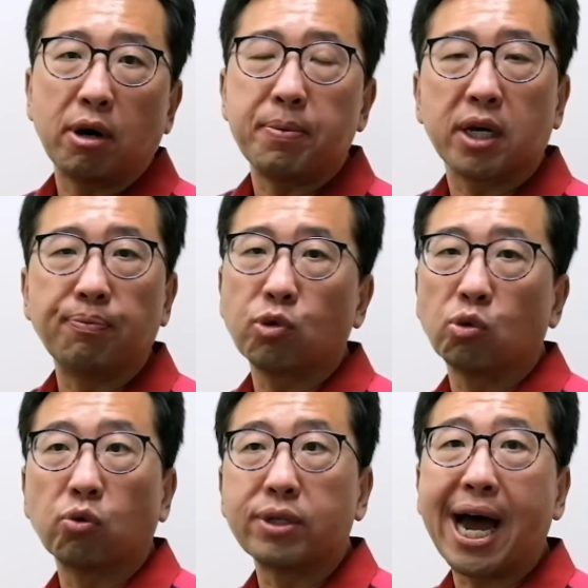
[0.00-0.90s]
and become
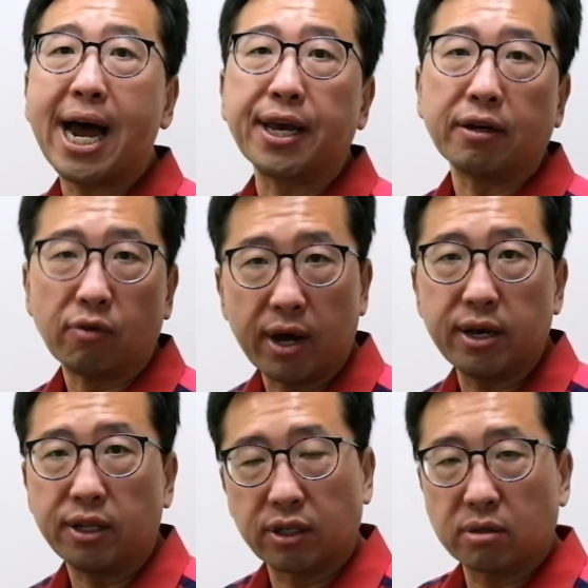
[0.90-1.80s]
total 9, right,
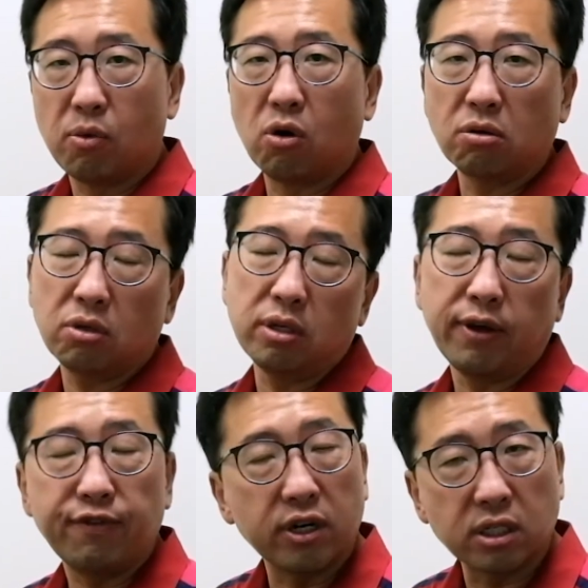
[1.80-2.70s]
in the small,
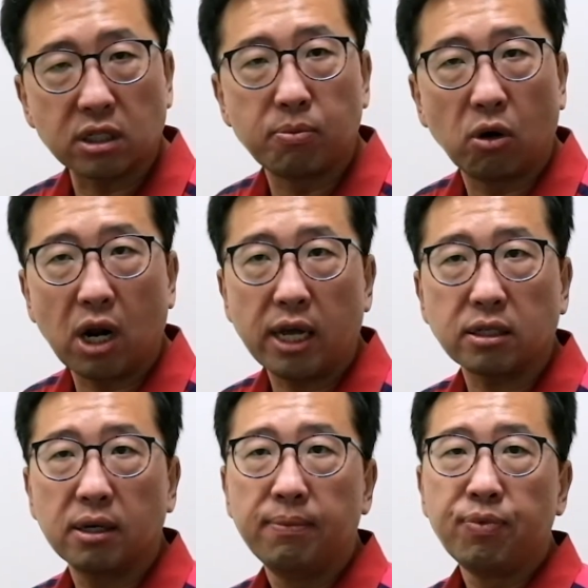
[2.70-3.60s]
even it's a small lot.
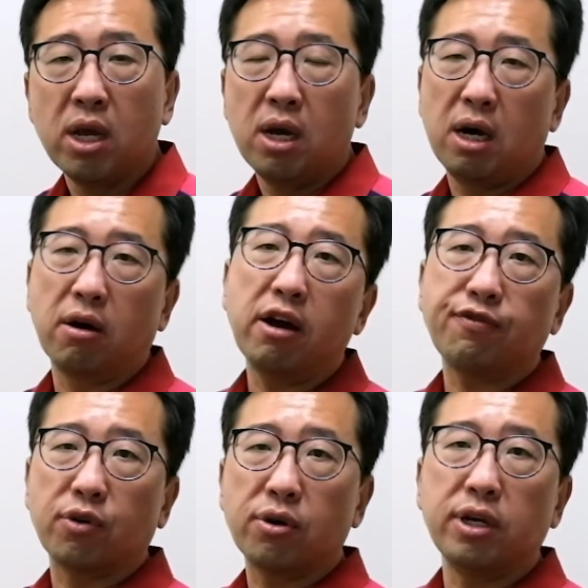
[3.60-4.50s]

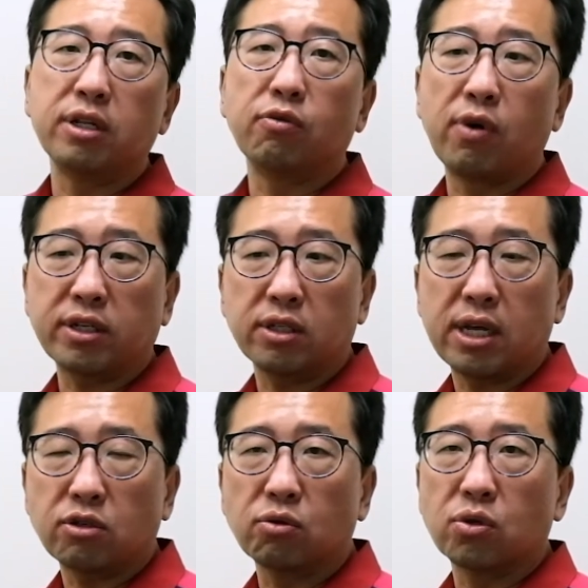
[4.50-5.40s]
However, in a
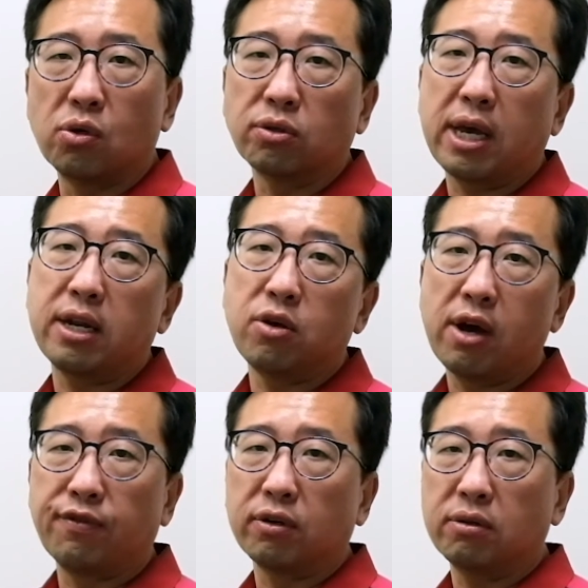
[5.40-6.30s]
residential zone that
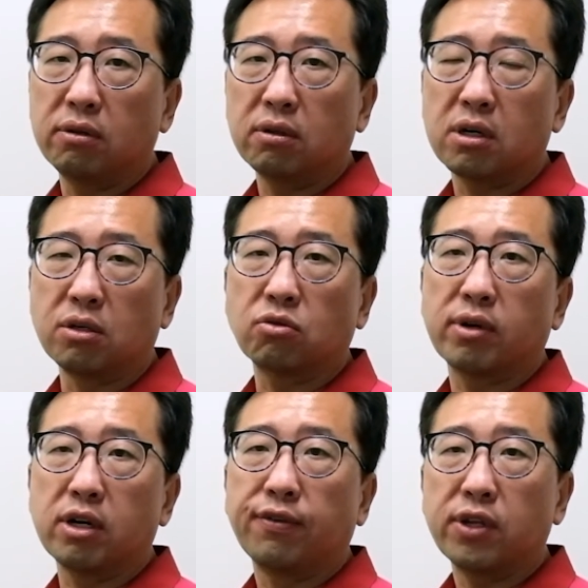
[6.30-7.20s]
you have a
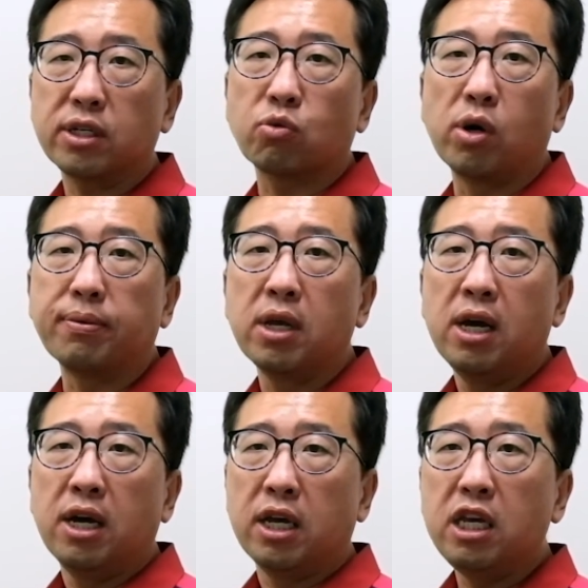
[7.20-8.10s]
constraint on this one,
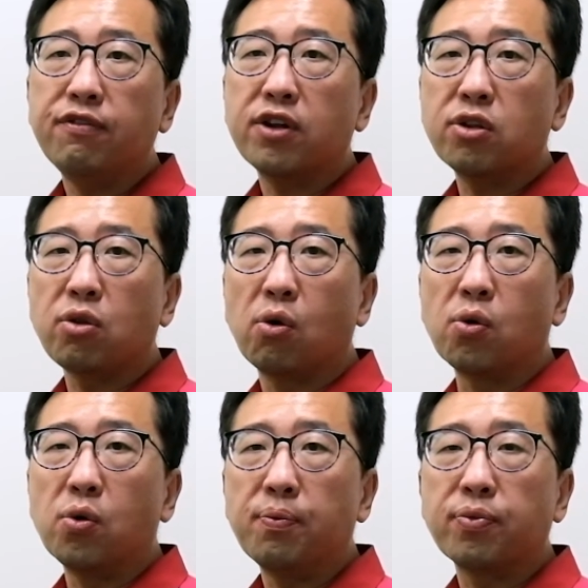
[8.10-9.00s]
even
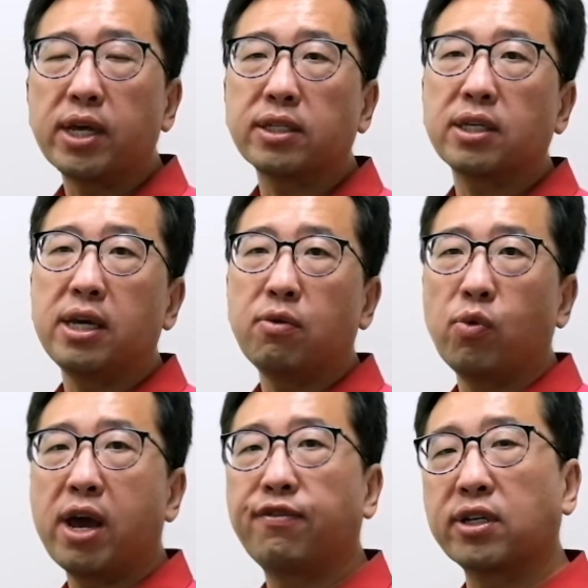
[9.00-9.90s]
though let's
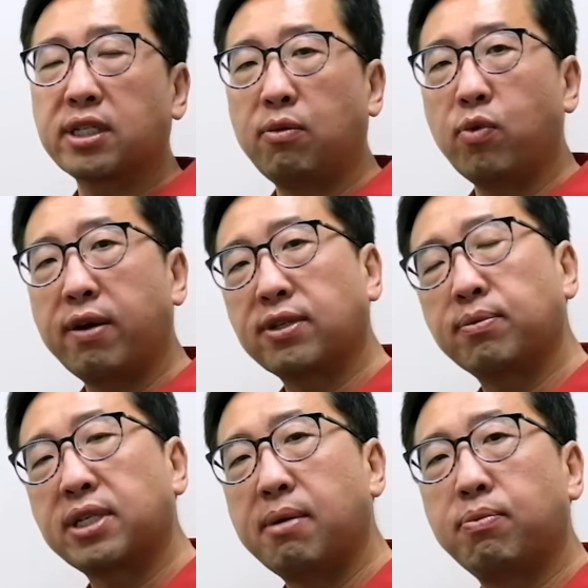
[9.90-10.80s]
say we have
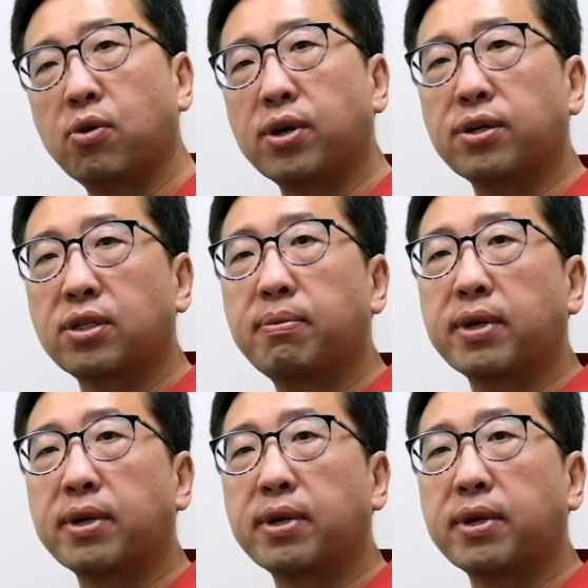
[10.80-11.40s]
some example,